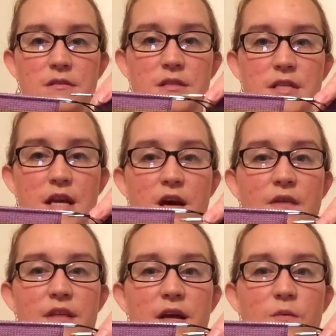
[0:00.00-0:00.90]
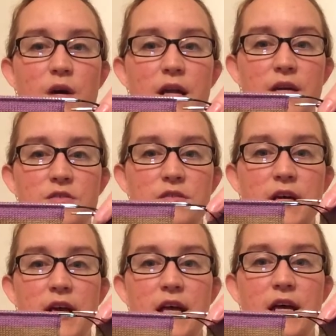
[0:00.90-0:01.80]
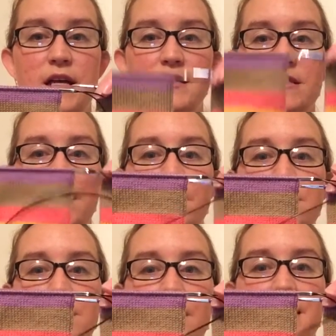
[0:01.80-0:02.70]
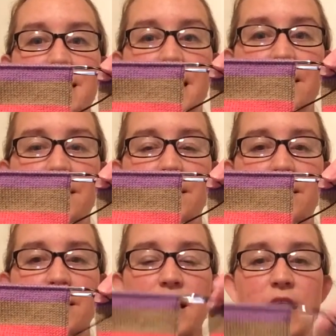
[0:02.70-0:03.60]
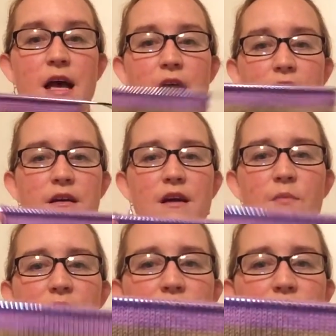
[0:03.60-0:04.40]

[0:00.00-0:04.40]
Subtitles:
to take off that one extra and start so they're identical, and they're coming